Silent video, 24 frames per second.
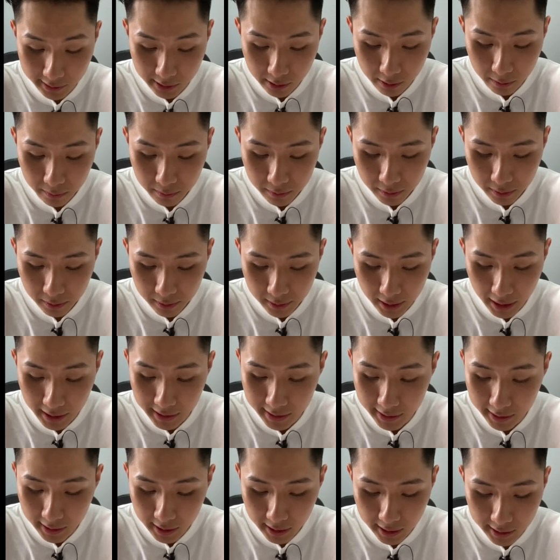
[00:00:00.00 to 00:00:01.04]
term.
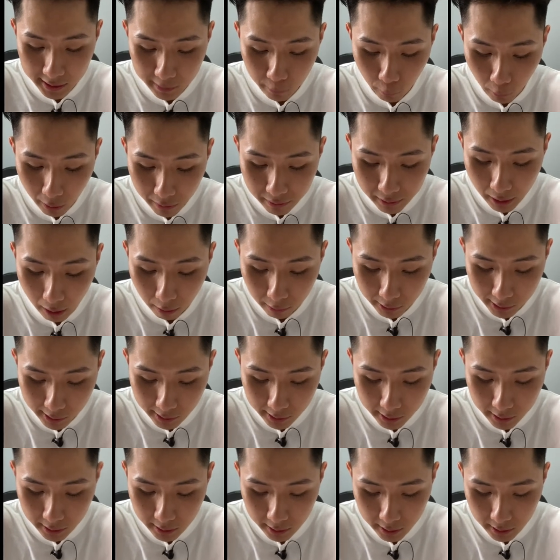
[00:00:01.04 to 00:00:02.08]
Density is
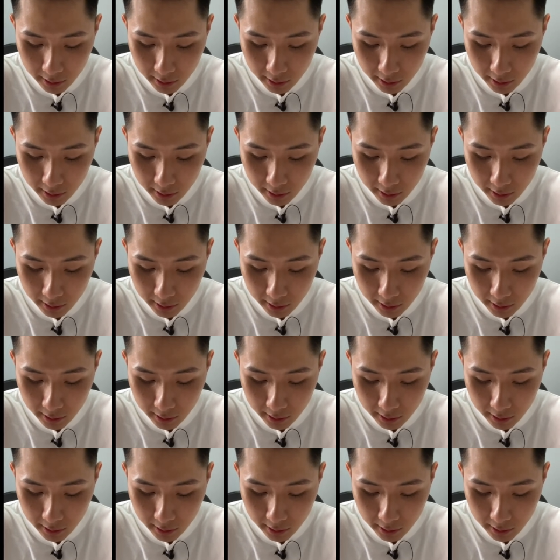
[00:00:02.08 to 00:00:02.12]
1,000.